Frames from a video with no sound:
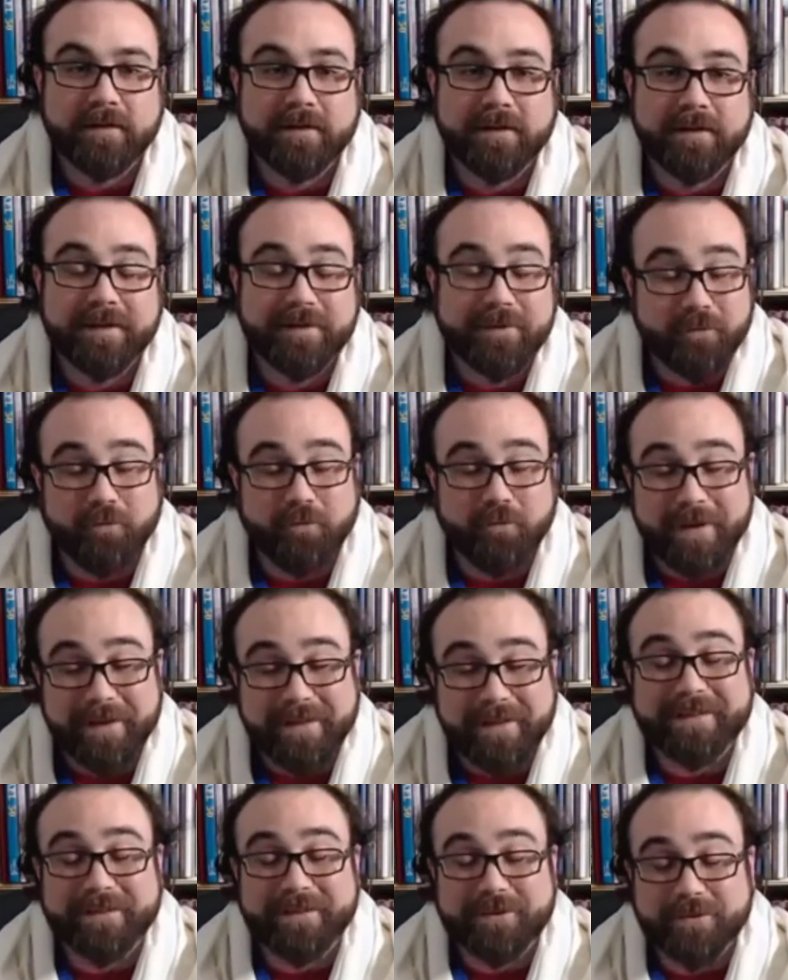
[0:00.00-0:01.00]
This is
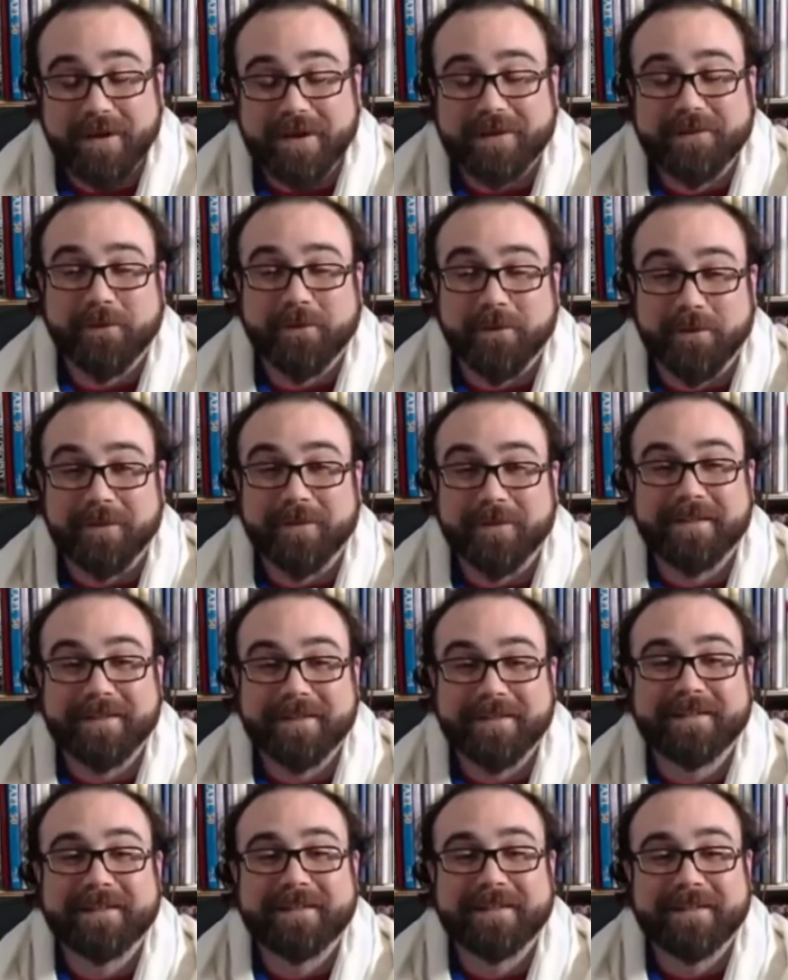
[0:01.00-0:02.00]
really stressful.
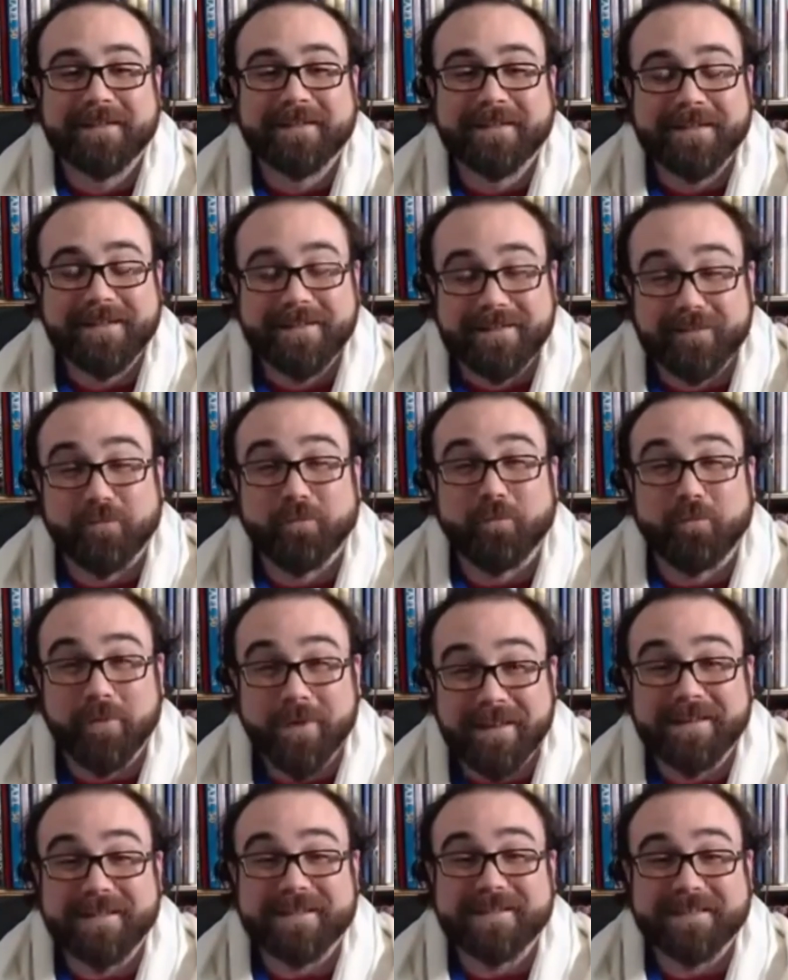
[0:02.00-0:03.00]
This is
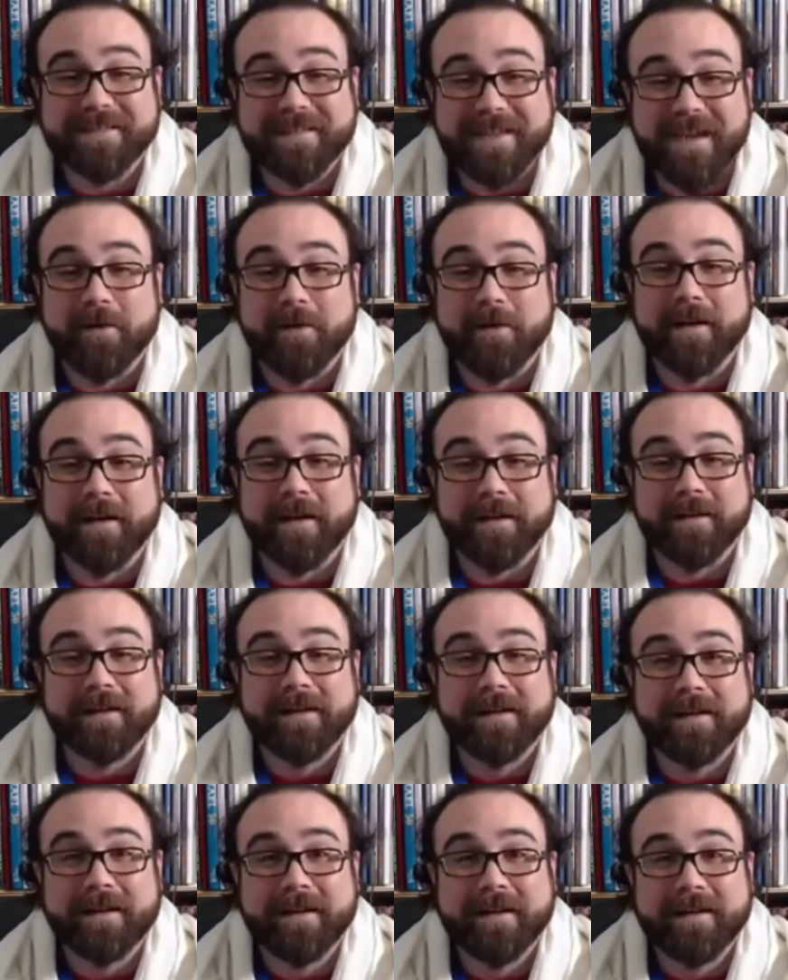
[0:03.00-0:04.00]
really scary.
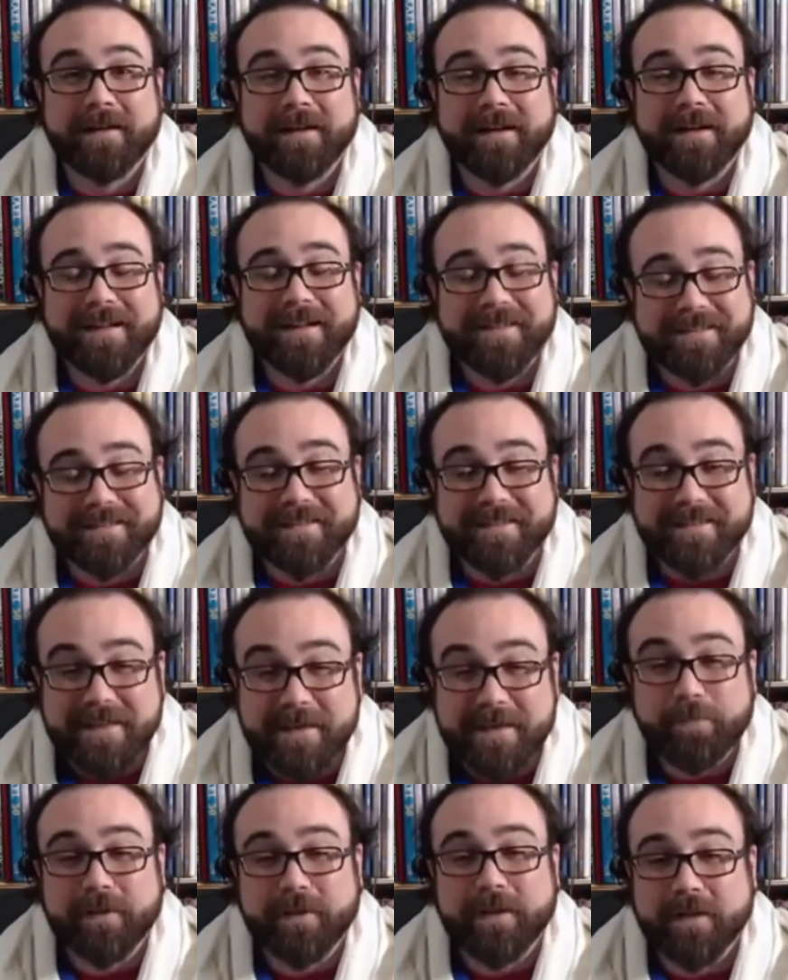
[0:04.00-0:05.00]
It's
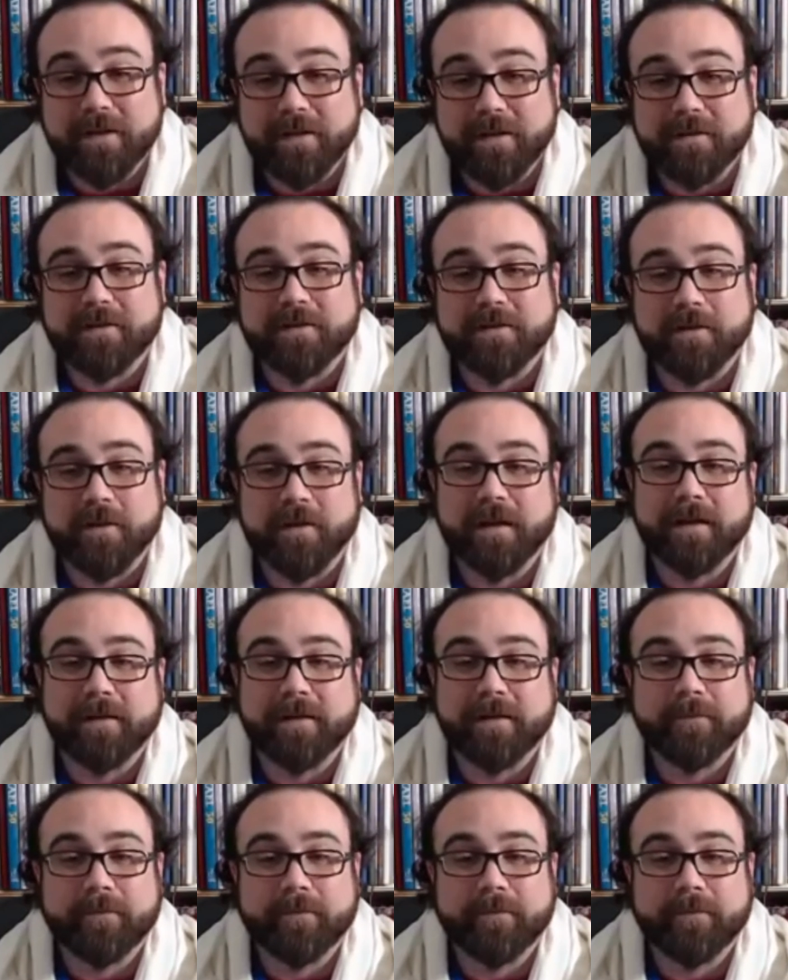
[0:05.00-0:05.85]
deeply concerning.